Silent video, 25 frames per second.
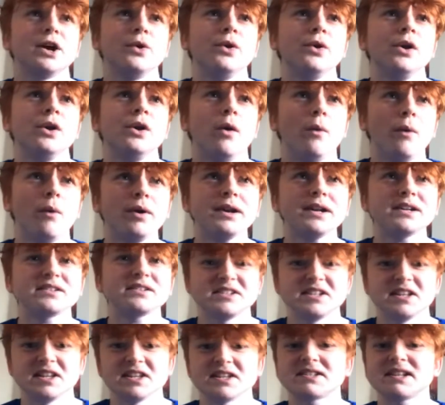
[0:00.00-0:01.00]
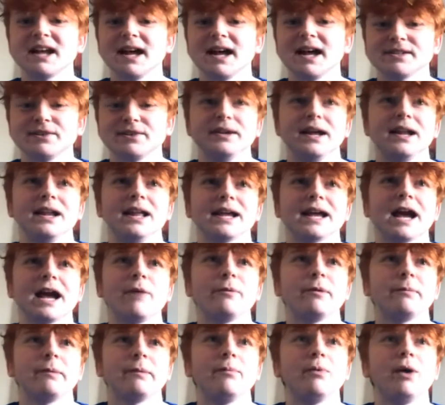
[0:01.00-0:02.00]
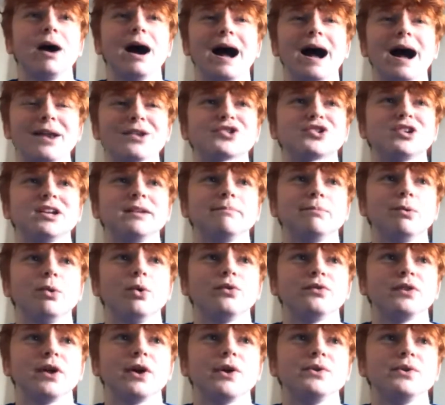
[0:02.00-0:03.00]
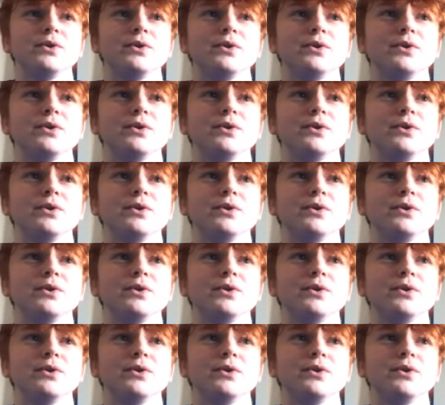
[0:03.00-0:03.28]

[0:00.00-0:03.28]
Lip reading: I wanted to see the stats on that, like how many people actually bought those.